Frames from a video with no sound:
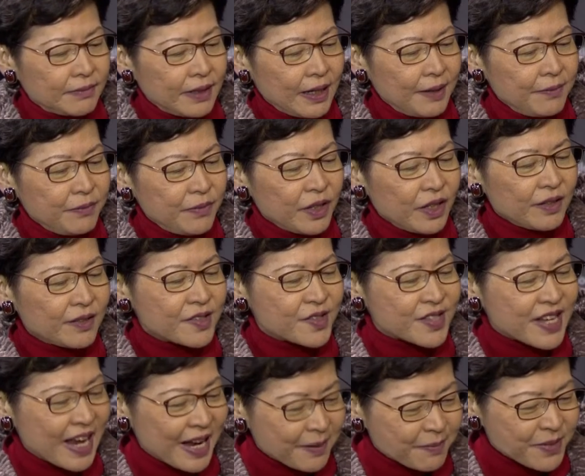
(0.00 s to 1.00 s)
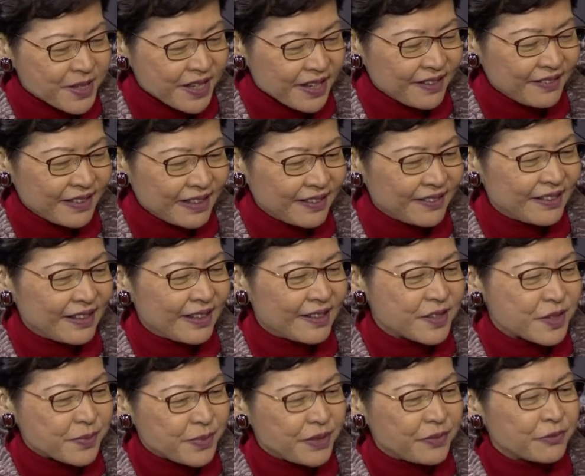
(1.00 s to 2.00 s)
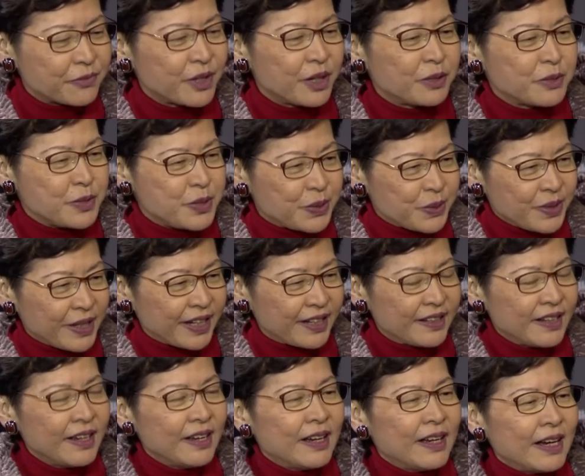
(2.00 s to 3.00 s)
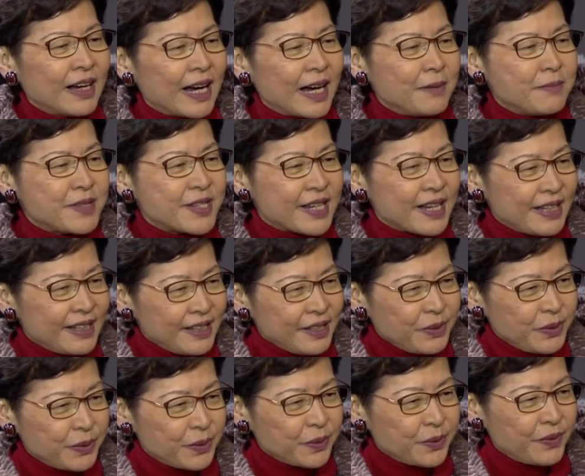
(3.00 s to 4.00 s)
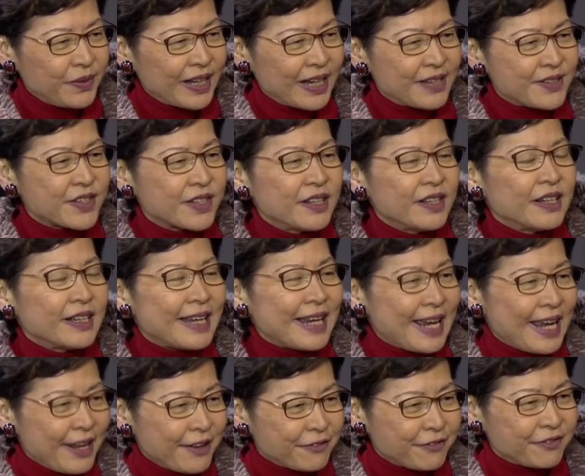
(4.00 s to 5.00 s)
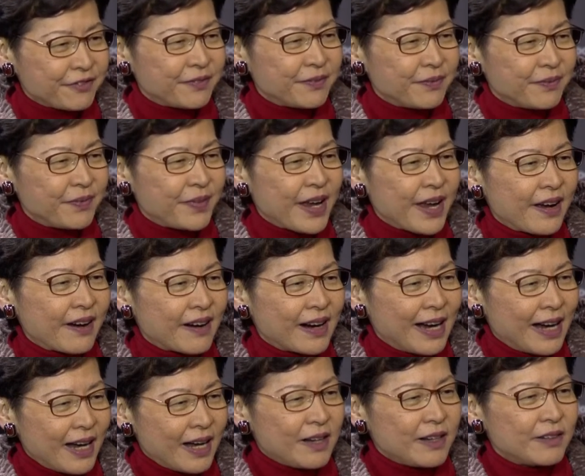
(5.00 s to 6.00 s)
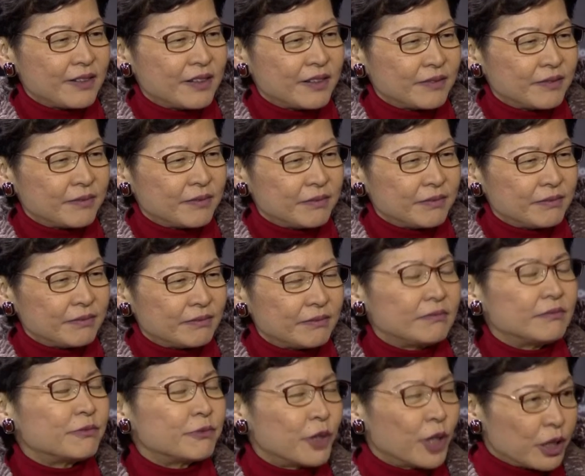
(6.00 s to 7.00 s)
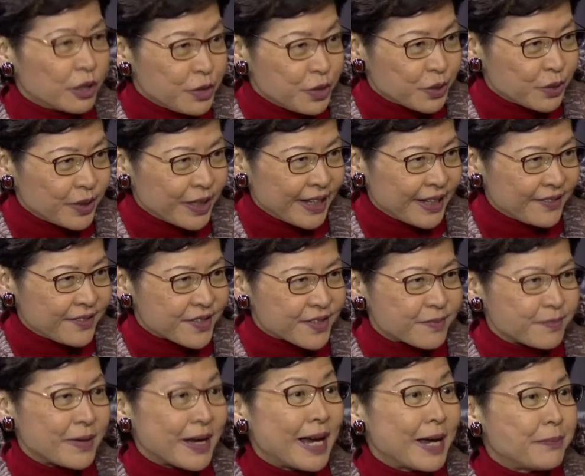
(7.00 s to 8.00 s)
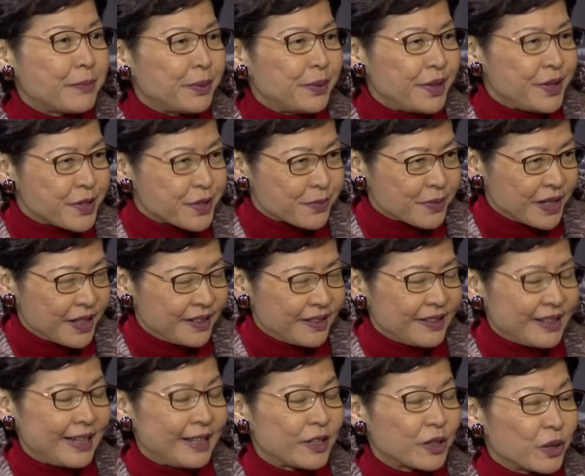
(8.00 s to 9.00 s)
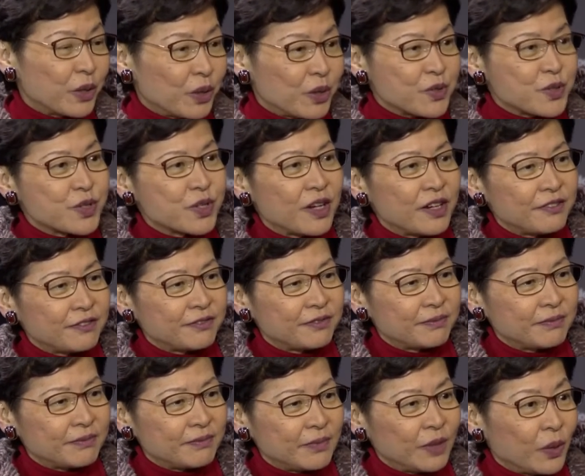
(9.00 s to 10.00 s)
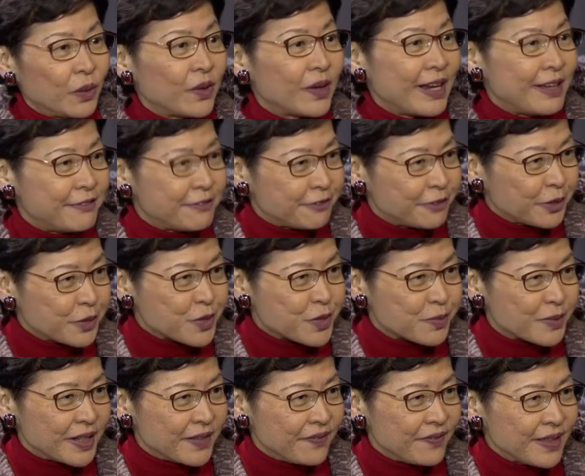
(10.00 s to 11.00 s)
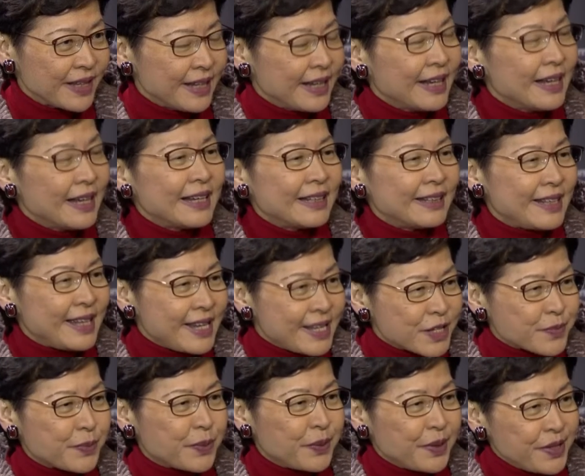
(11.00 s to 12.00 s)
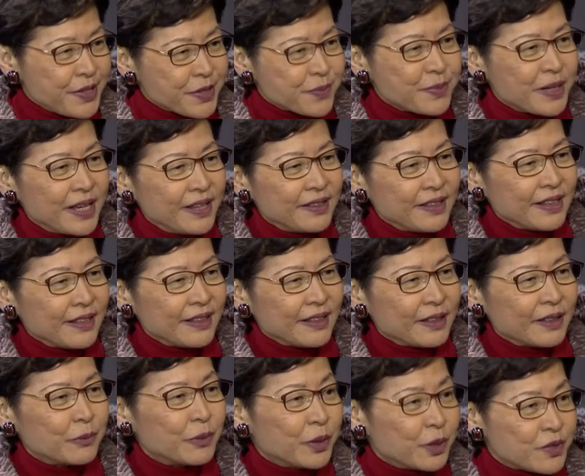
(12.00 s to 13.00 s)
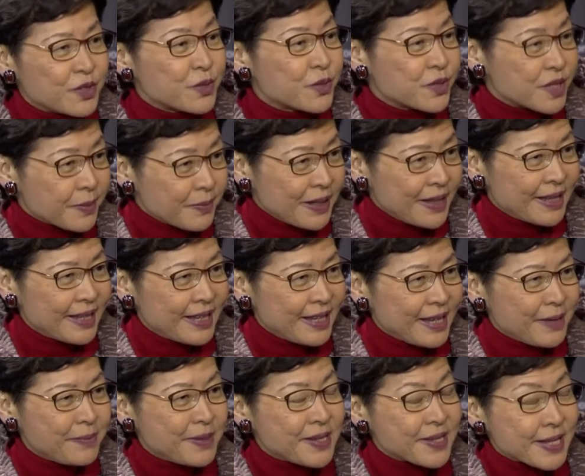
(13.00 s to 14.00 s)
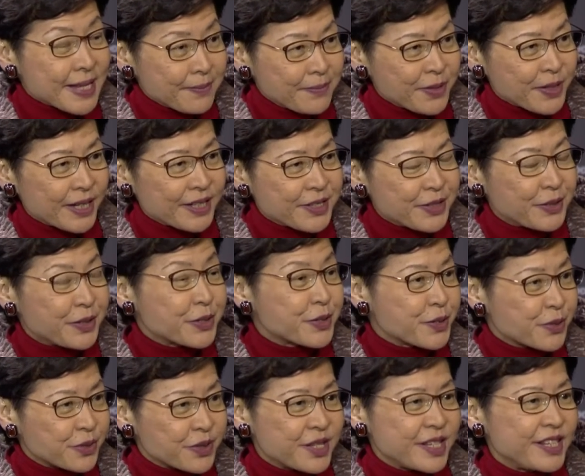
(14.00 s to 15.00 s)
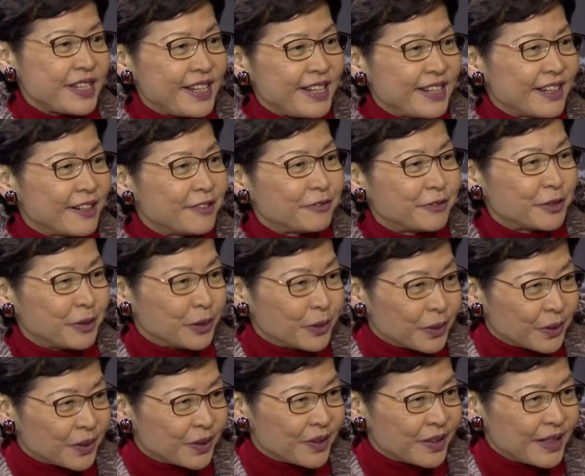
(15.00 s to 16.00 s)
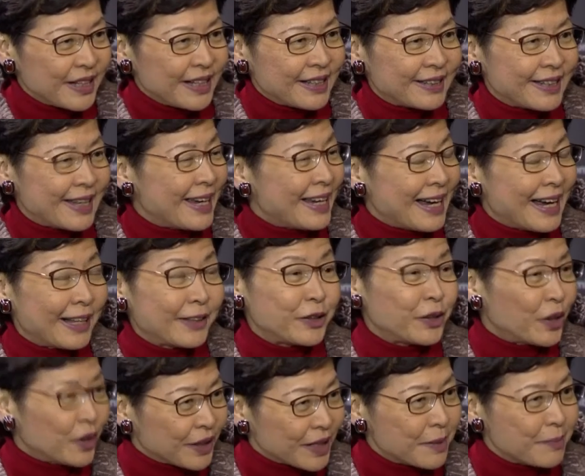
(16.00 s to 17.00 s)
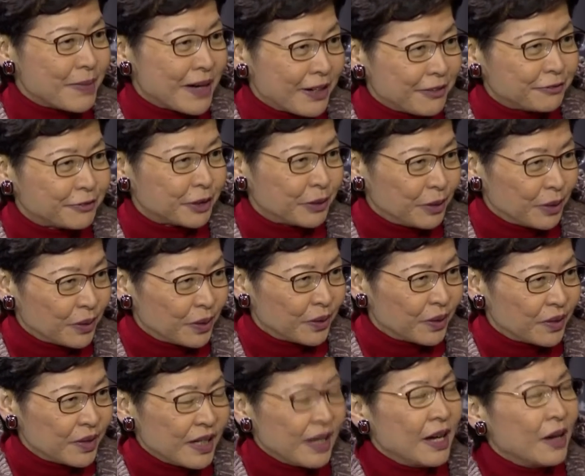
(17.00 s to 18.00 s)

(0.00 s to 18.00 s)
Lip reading: I'm not accepting that there's been wrongdoing. I'm telling you that if there are wrongdoings by policemen in the course of law enforcement, these policemen will similarly be subject to the scrutiny of the law. They are not above the law.